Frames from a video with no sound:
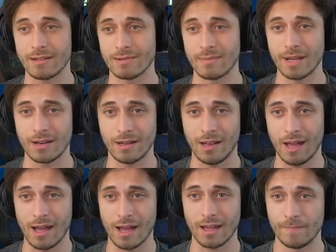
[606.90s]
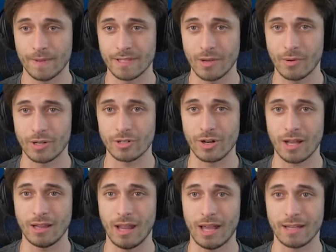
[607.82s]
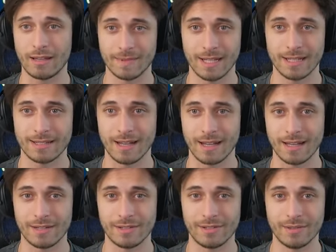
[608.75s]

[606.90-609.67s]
I'm not gonna lie. Unless I wanna try like, that's not gonna do